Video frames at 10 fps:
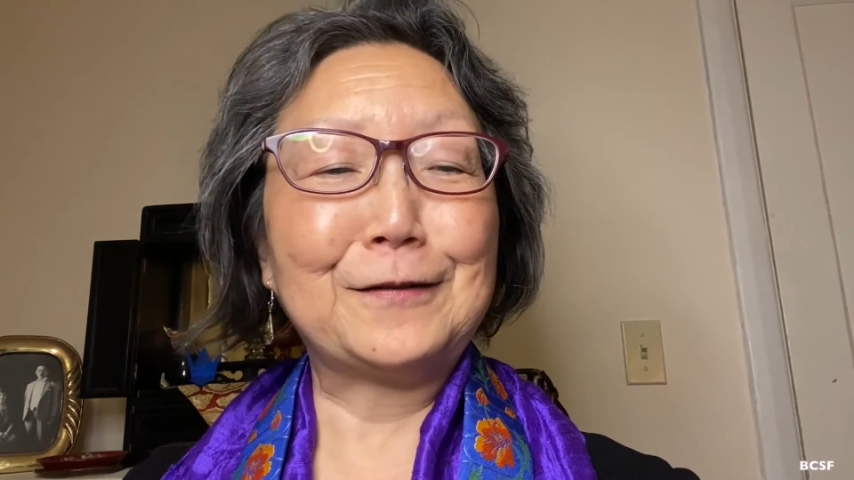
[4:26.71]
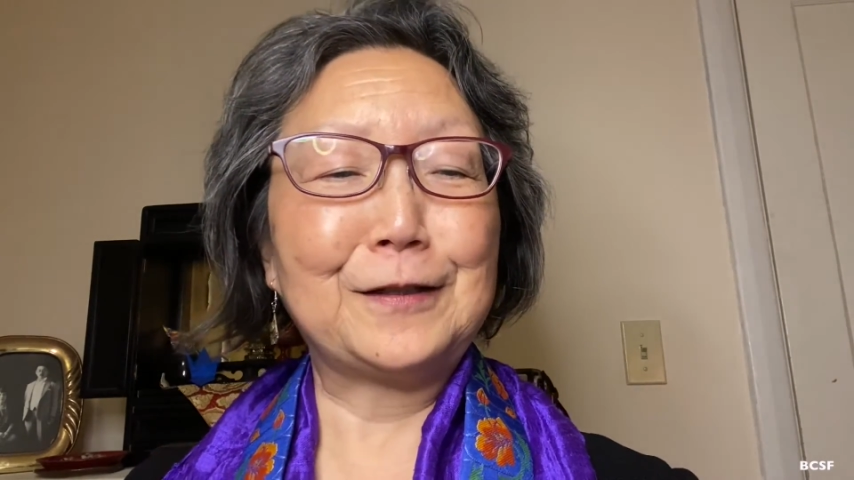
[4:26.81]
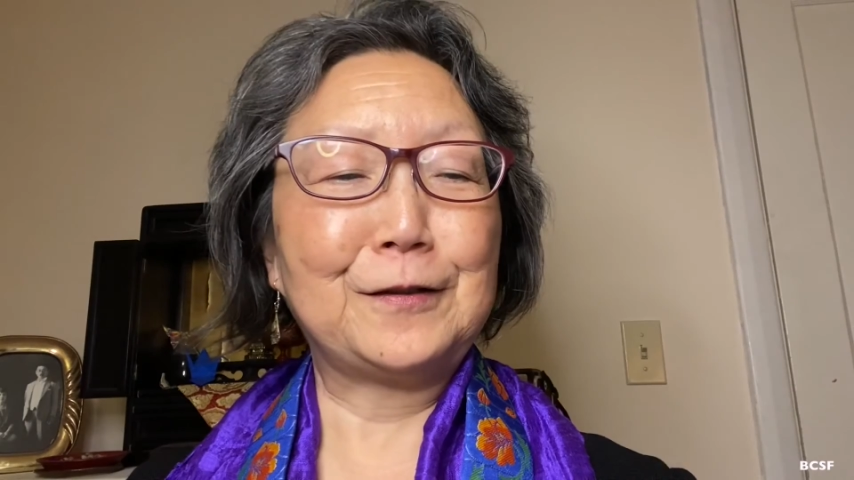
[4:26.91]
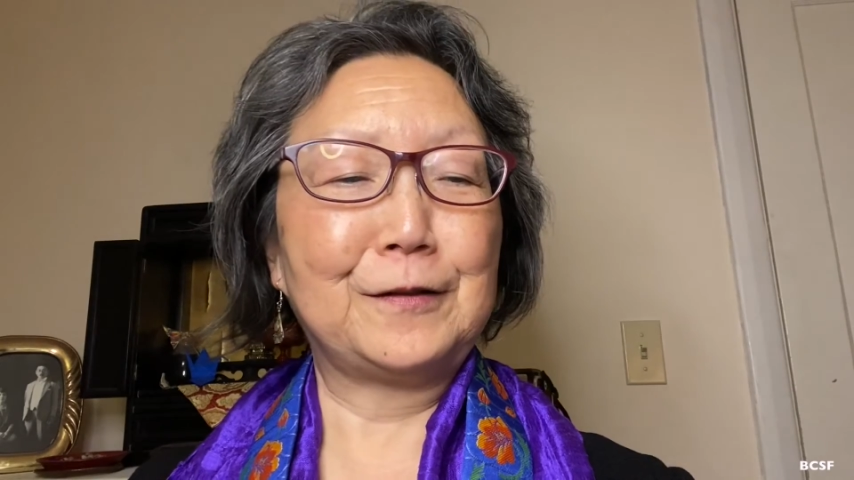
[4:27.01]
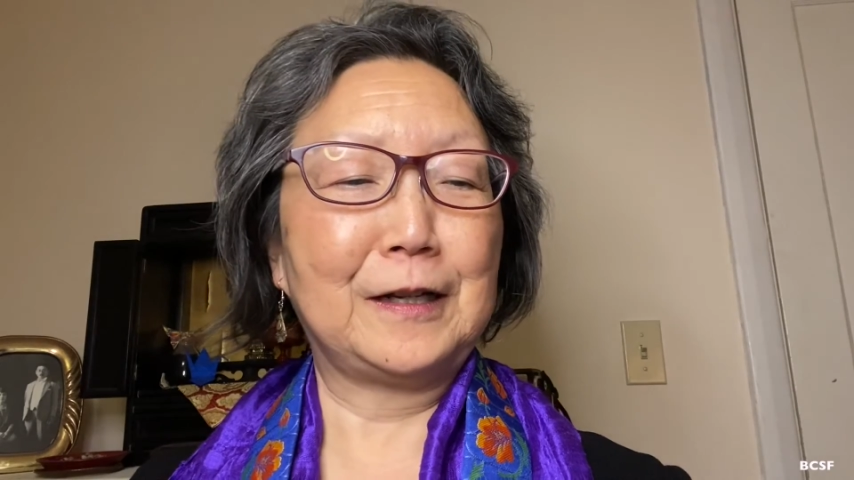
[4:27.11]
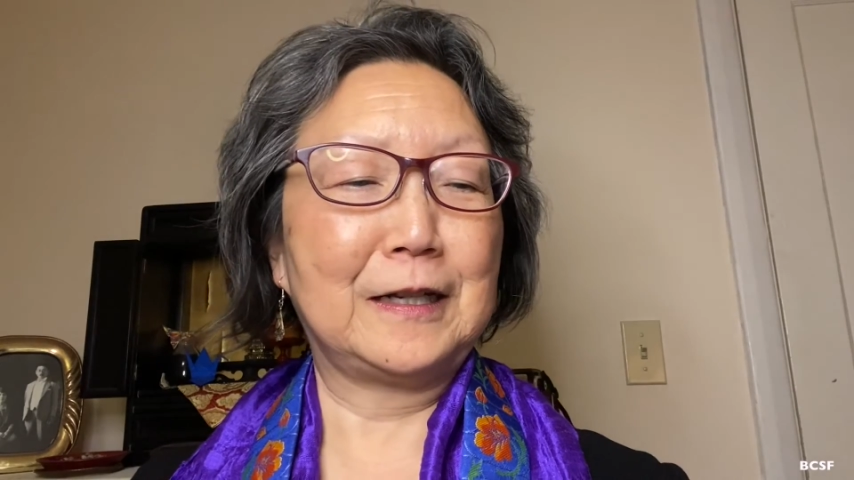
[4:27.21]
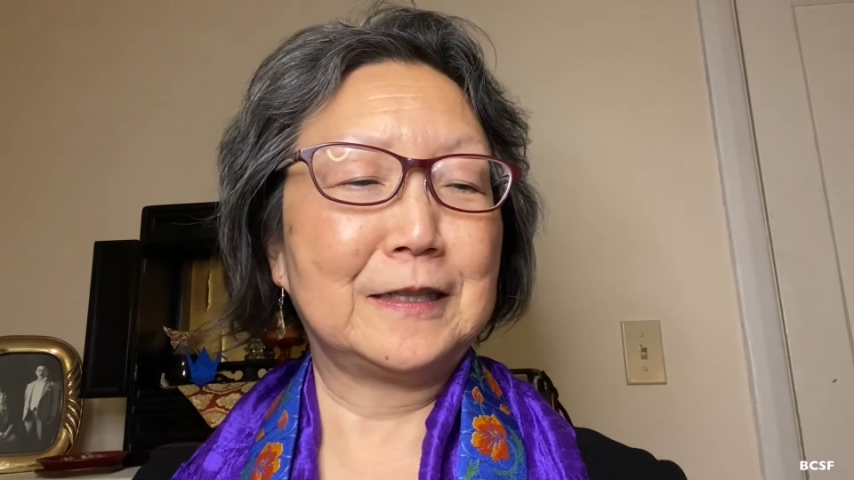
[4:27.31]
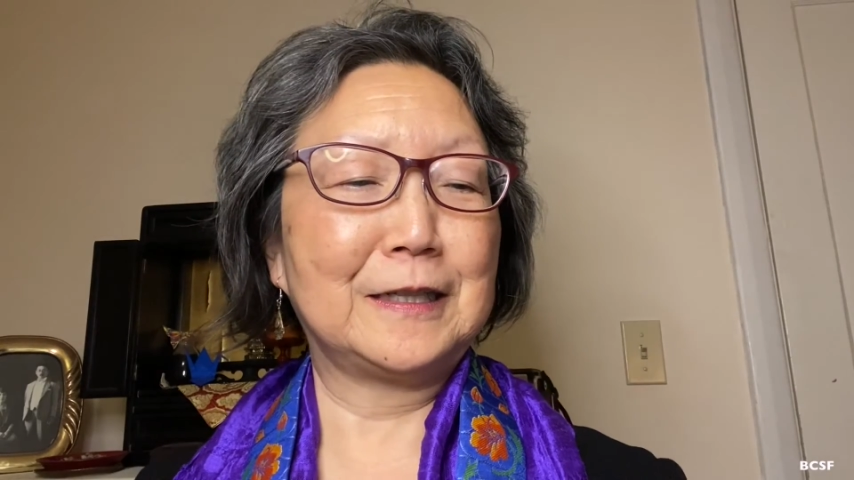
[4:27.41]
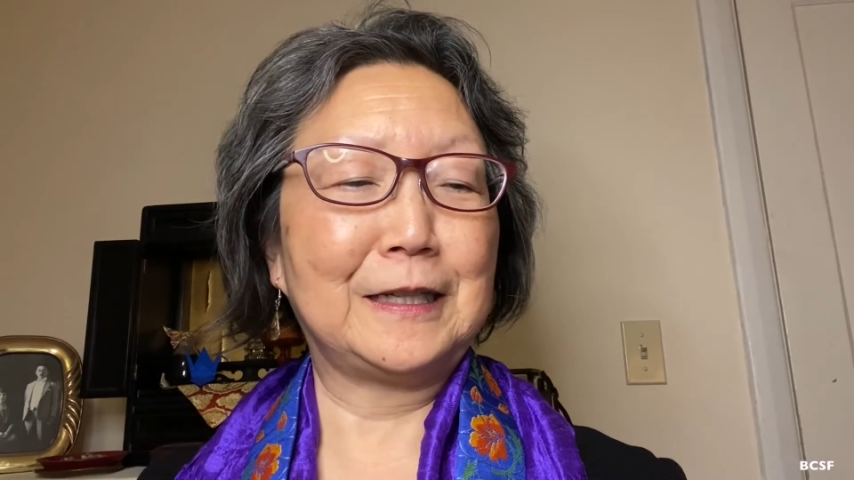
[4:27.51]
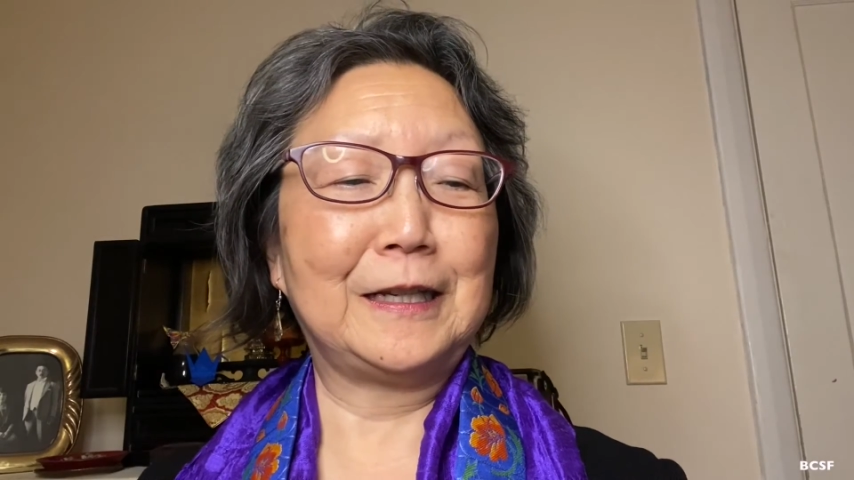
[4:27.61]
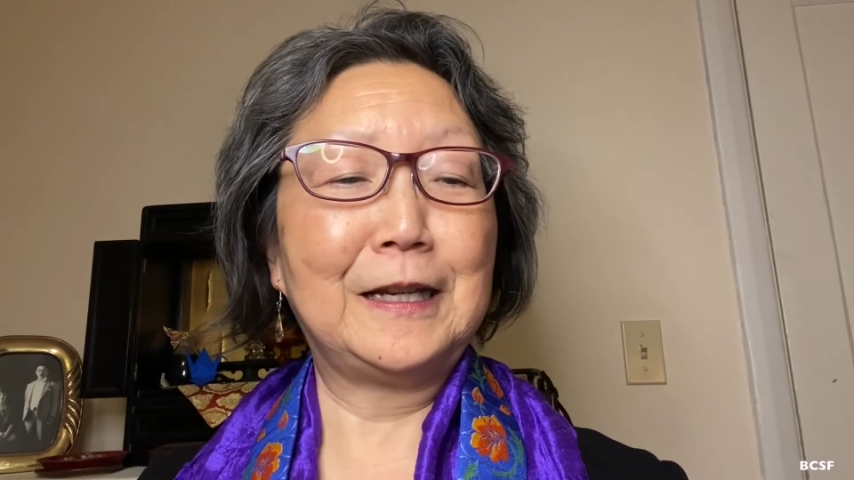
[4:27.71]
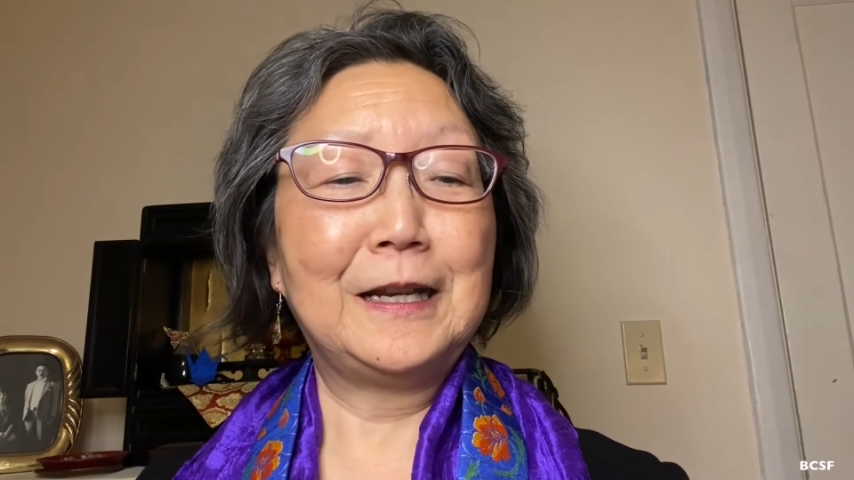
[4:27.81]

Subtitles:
curiosity